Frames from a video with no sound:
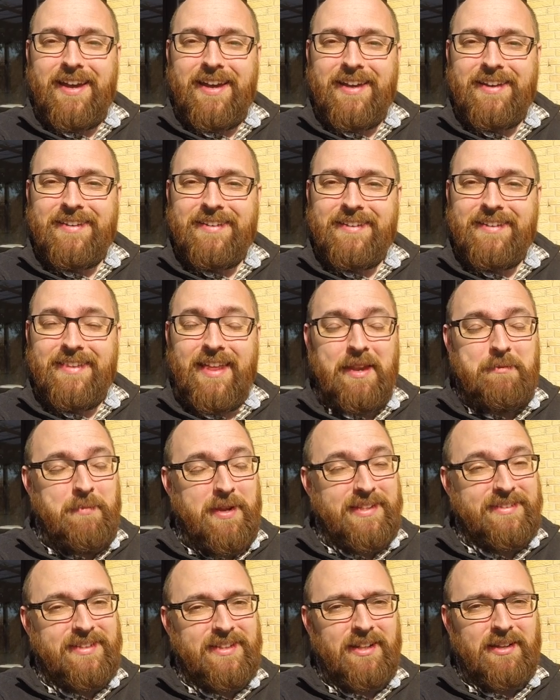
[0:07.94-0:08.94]
and that
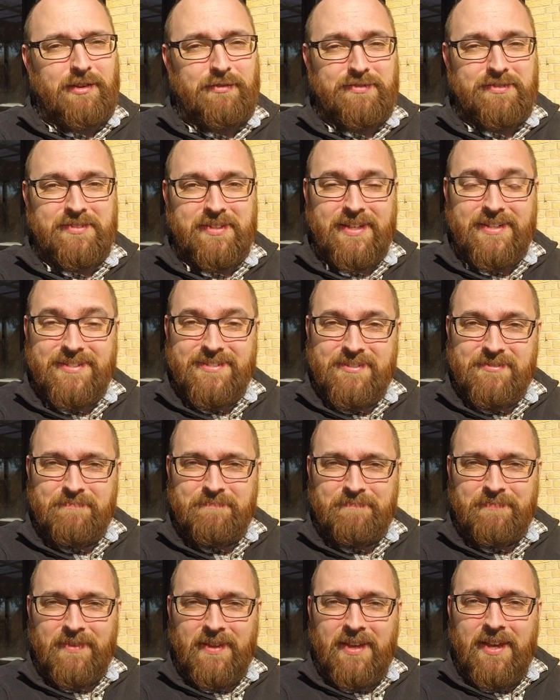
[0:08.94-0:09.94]
makes a lot of sense.
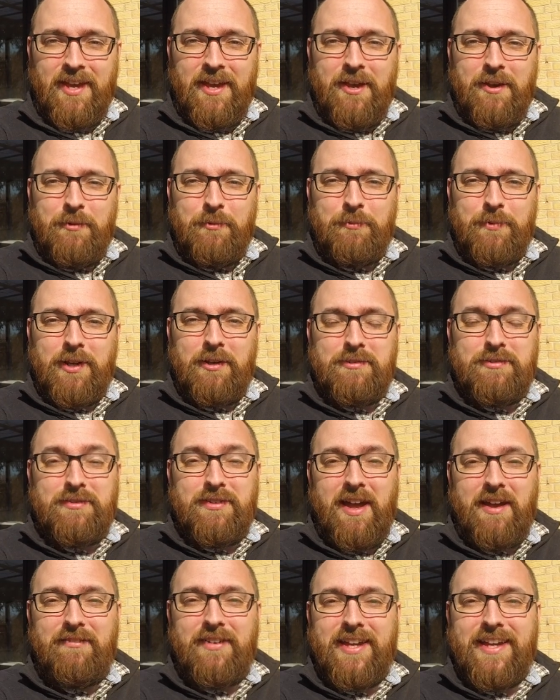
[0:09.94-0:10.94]
We also
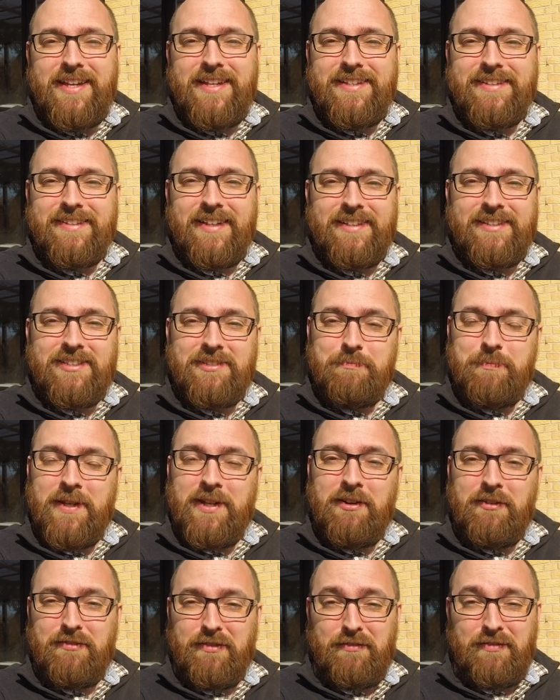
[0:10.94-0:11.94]
have a slight
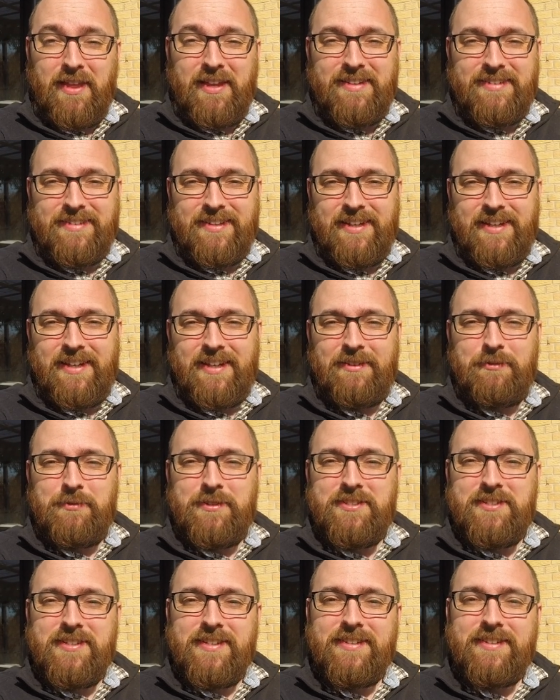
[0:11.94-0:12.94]
spin-off of that saying,
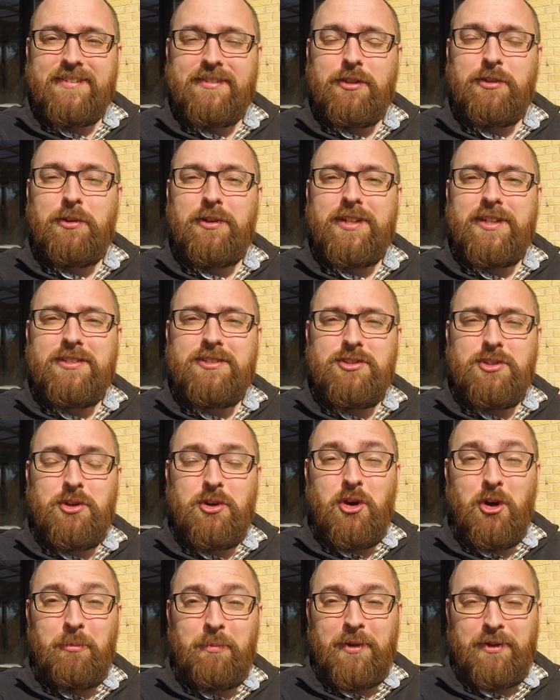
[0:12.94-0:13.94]
which is "kun en
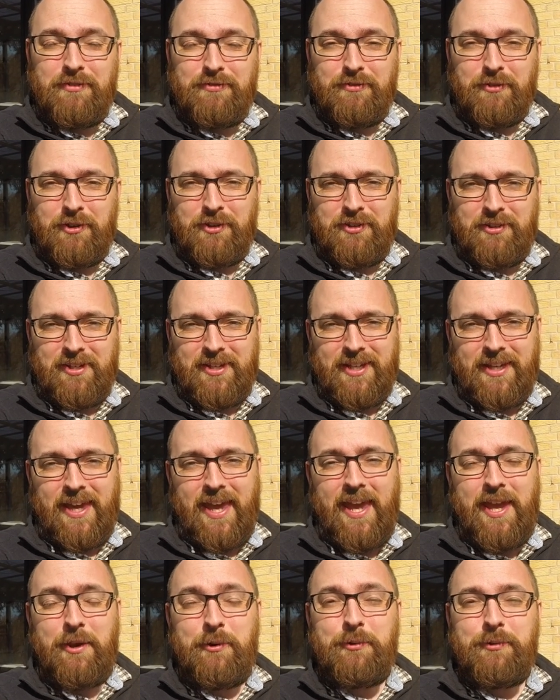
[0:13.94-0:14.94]
tåbe frygter ikke
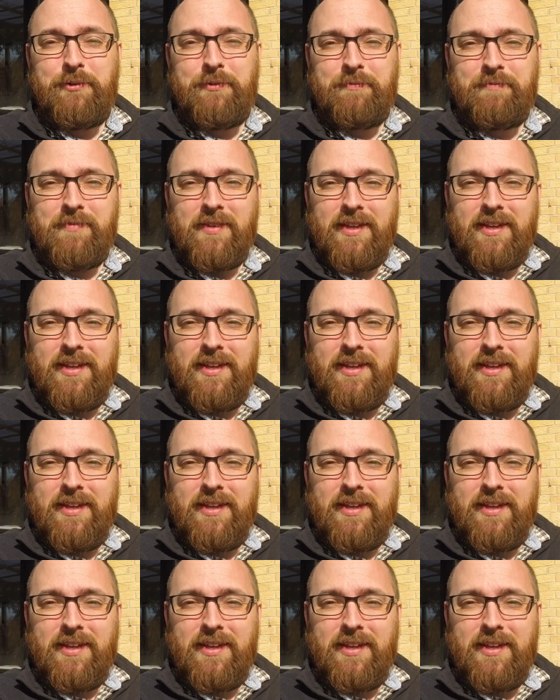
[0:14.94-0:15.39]
haven,"